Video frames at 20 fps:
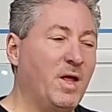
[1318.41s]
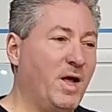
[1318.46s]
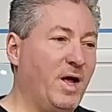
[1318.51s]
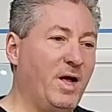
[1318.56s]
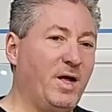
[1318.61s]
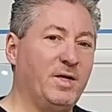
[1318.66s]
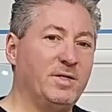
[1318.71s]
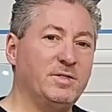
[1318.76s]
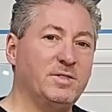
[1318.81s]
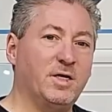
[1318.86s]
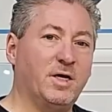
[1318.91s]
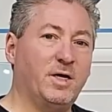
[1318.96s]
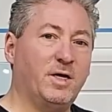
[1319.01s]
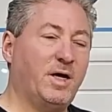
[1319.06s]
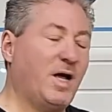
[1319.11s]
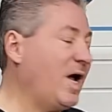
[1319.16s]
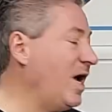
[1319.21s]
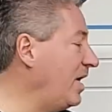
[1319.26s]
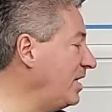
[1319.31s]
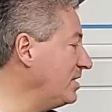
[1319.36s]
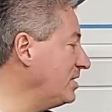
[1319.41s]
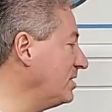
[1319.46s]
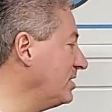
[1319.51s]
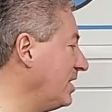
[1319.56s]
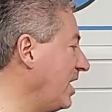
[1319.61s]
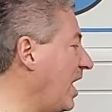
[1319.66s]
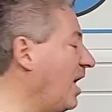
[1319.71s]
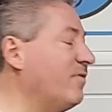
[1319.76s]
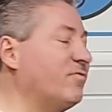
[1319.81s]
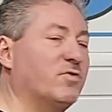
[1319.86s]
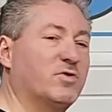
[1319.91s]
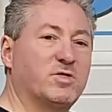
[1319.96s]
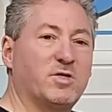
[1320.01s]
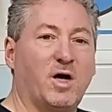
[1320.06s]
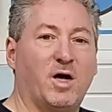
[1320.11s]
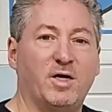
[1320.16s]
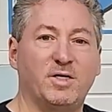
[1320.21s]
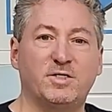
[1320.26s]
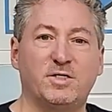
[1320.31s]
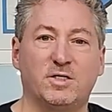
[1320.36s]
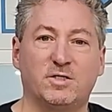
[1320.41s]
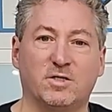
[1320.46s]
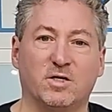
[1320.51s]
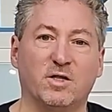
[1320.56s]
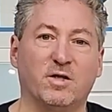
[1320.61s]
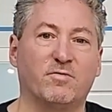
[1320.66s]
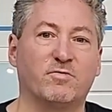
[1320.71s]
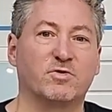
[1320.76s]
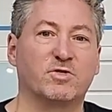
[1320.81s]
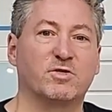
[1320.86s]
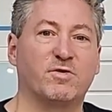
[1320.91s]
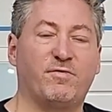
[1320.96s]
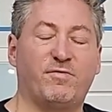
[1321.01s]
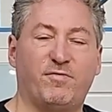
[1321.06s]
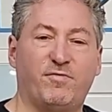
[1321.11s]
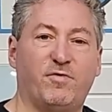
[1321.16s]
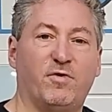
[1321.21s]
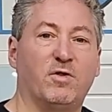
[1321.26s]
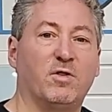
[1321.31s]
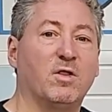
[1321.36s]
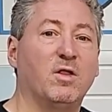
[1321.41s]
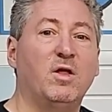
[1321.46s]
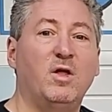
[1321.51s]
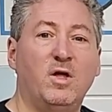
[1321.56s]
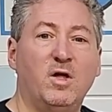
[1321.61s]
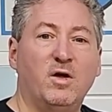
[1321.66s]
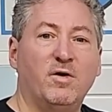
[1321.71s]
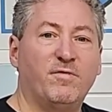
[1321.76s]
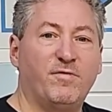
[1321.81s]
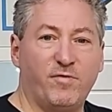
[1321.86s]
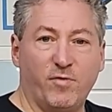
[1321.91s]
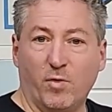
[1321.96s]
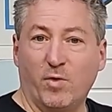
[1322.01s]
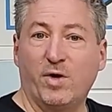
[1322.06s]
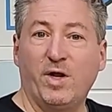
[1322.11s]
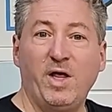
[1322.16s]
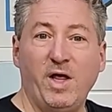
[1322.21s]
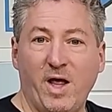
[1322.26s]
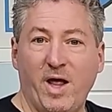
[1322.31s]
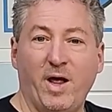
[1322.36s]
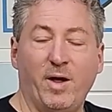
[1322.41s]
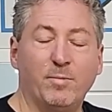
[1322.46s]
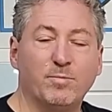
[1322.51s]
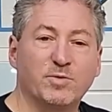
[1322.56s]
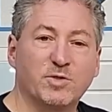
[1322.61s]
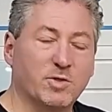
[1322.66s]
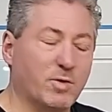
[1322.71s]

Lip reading: And as advertised, it delivers the full 40 amps.